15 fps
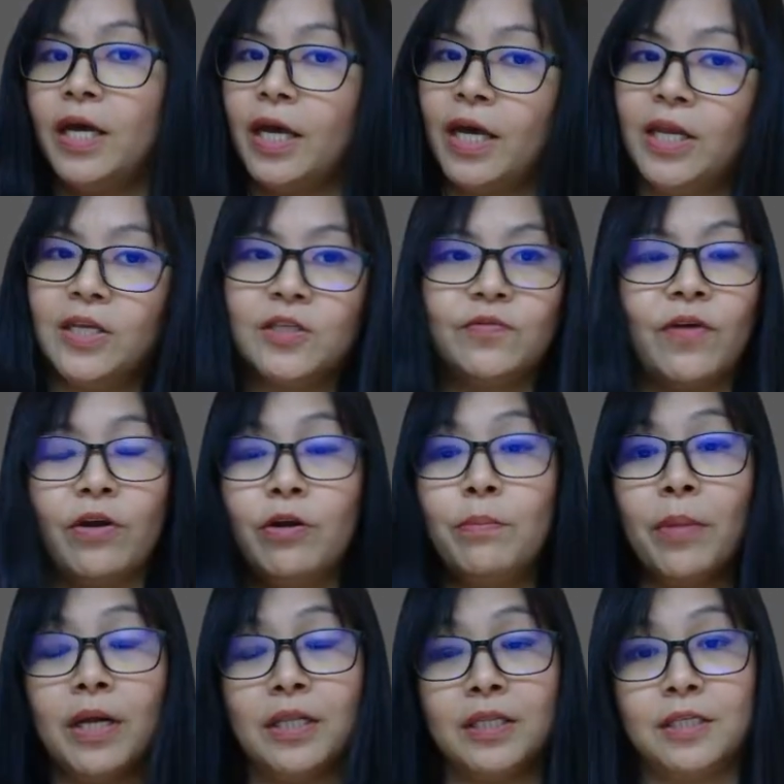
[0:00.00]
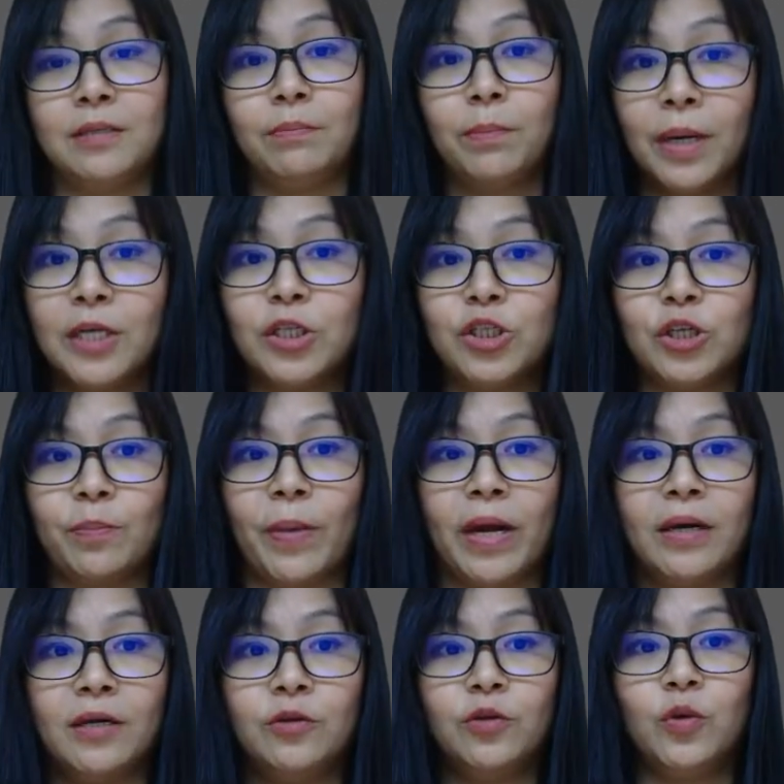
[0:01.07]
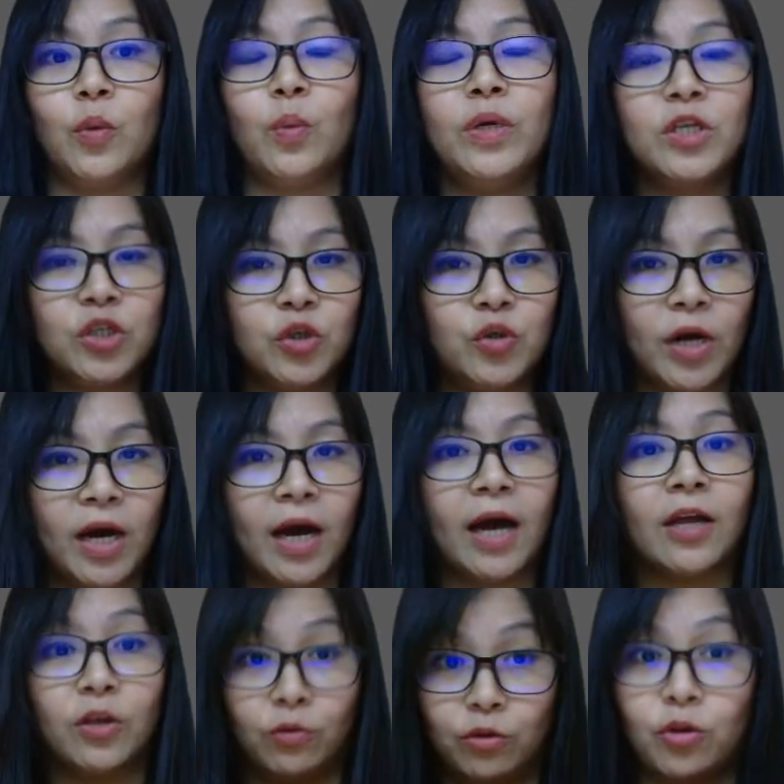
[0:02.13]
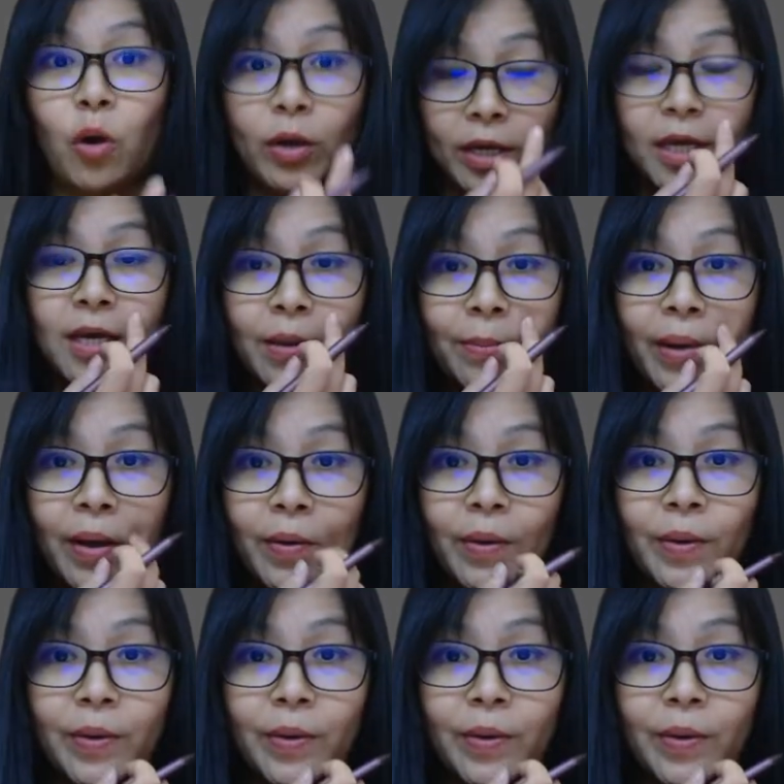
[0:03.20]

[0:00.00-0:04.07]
it is very much dependent to which drug are you talking about.